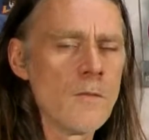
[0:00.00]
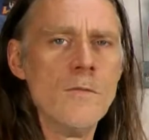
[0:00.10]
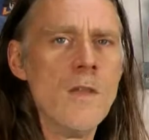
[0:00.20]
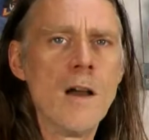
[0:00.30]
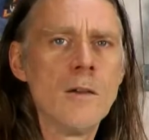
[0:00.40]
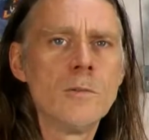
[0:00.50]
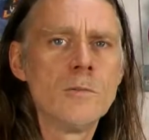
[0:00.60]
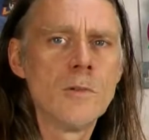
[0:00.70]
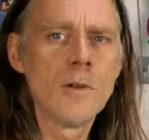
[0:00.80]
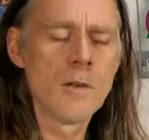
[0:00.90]
No,
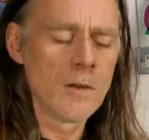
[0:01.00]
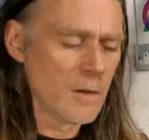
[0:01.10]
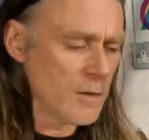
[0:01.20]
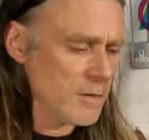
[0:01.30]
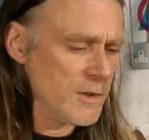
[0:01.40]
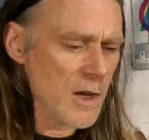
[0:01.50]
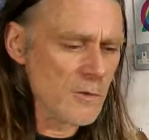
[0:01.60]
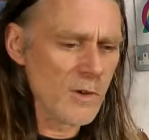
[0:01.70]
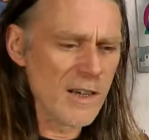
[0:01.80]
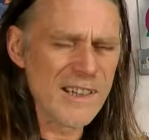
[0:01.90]
you
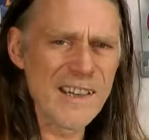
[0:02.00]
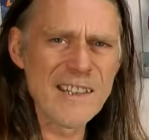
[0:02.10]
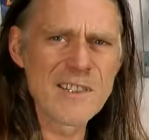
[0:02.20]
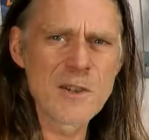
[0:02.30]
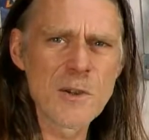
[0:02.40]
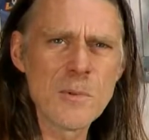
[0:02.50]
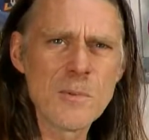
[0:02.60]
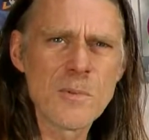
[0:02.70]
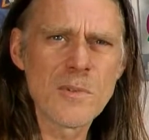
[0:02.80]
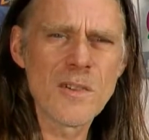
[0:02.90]
don't really need to.
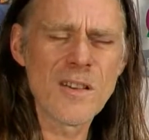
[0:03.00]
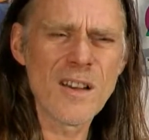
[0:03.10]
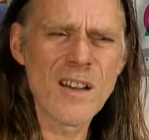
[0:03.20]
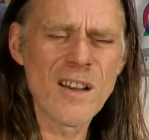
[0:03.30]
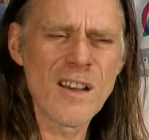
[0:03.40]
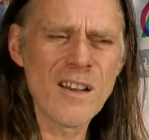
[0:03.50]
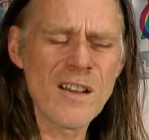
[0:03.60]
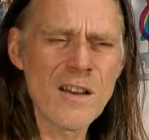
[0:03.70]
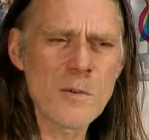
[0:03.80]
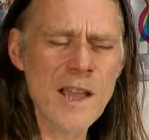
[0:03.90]

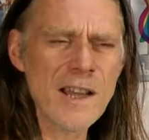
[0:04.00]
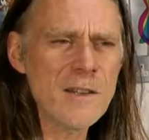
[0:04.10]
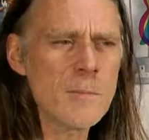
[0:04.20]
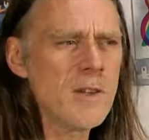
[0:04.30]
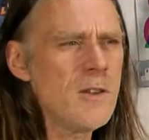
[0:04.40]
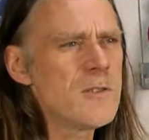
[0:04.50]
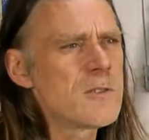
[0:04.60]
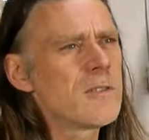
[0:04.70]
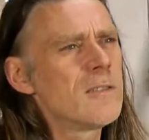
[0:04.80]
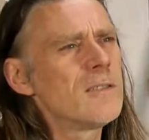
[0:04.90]
Can it be
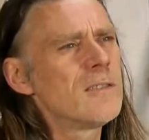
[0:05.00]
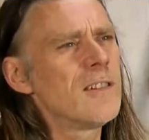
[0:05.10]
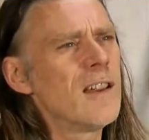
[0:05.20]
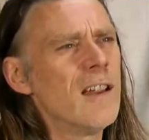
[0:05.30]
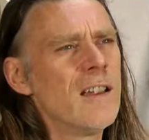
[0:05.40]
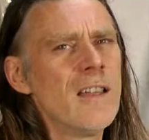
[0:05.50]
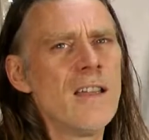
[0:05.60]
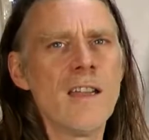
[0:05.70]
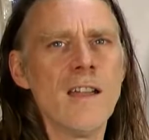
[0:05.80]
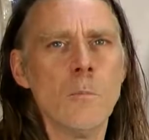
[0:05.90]
used?
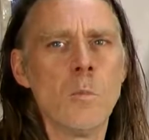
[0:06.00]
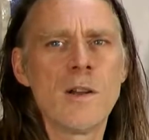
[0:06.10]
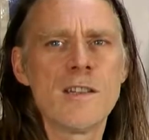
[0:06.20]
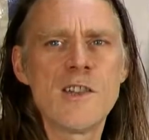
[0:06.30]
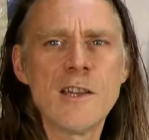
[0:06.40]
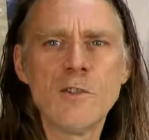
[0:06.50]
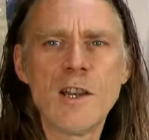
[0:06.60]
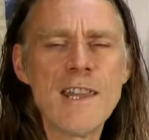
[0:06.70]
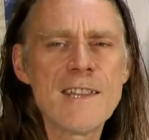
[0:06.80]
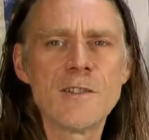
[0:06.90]
Well, it
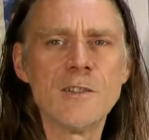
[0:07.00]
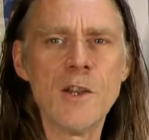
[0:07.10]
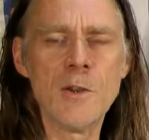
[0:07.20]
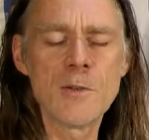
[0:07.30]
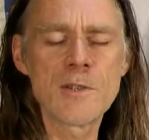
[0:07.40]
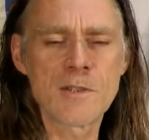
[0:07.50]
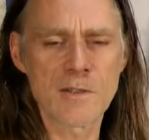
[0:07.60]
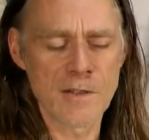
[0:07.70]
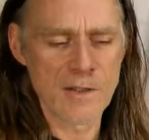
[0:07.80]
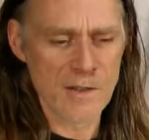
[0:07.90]
generally isn't used.
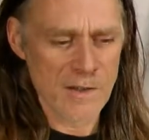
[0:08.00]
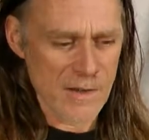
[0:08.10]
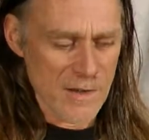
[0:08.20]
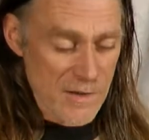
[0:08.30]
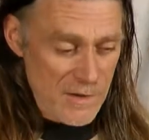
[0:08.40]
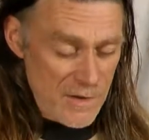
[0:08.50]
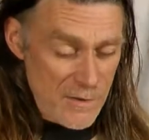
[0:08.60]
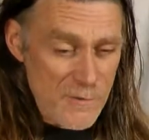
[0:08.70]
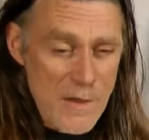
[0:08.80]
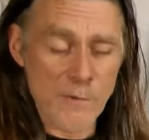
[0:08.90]

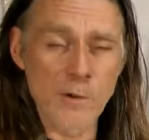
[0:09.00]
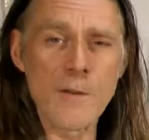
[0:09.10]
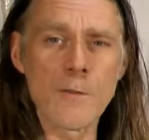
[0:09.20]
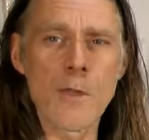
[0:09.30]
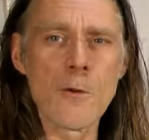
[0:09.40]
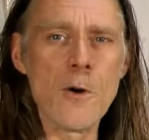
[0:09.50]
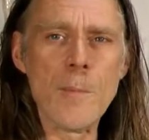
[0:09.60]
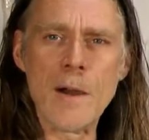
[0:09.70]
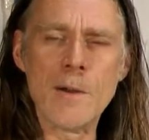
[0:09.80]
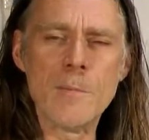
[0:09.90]
I've never even thought
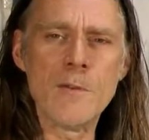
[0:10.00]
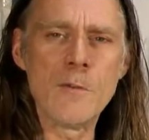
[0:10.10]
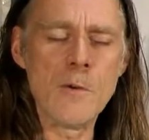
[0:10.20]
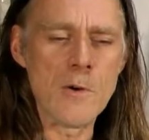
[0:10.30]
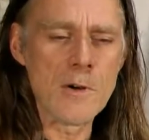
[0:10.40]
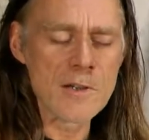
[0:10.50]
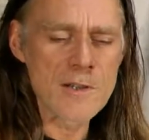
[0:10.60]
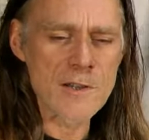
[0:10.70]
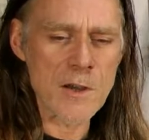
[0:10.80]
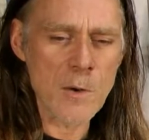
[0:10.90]
about it before,
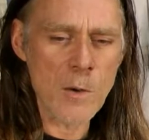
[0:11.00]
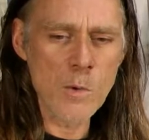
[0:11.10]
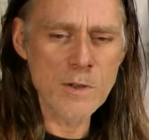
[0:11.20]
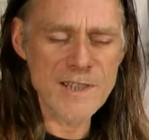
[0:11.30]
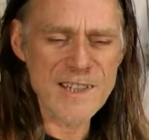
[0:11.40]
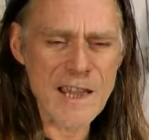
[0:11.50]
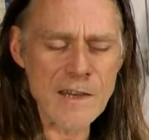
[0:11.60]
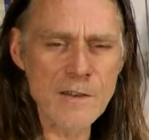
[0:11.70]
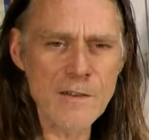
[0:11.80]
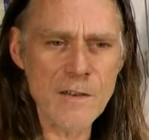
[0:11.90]
so I wouldn't
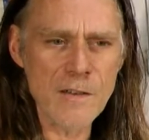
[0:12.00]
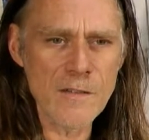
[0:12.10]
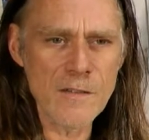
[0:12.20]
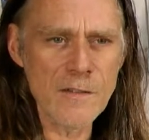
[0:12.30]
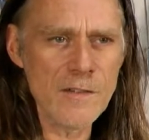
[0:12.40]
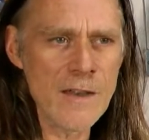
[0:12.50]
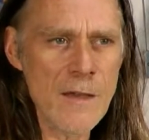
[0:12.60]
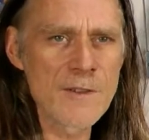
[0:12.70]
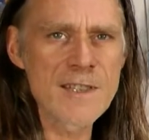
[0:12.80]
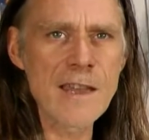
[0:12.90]
say
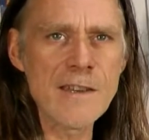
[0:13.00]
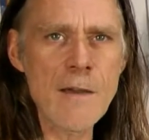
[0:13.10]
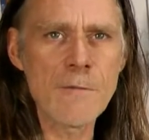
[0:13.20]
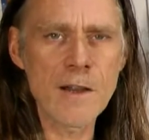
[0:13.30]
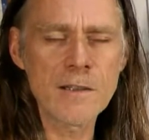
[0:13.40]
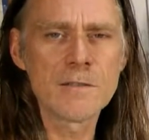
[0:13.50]
never,